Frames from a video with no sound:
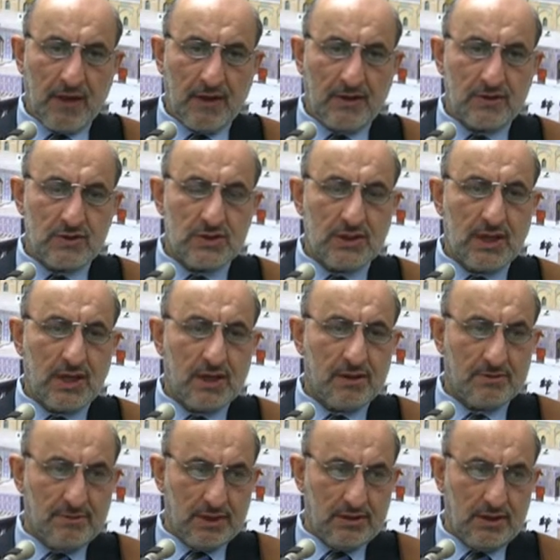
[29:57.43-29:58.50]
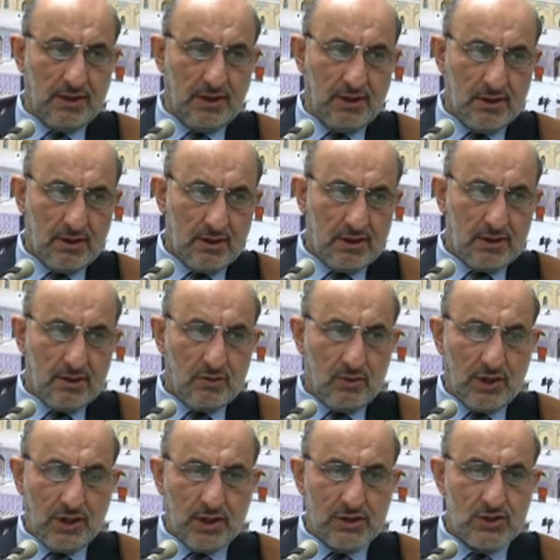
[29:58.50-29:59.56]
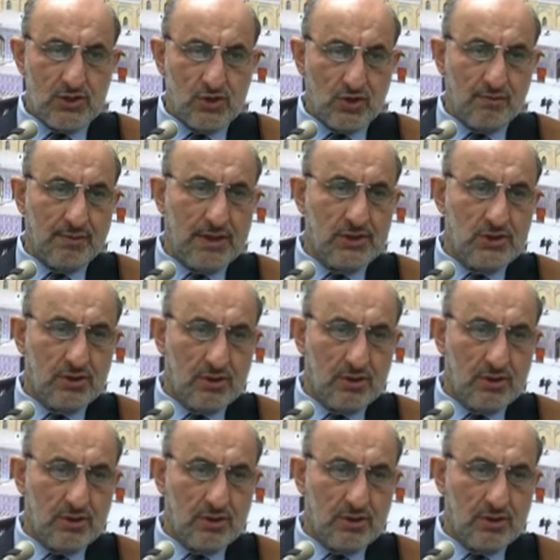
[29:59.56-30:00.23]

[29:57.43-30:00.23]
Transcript: you see her body will get so much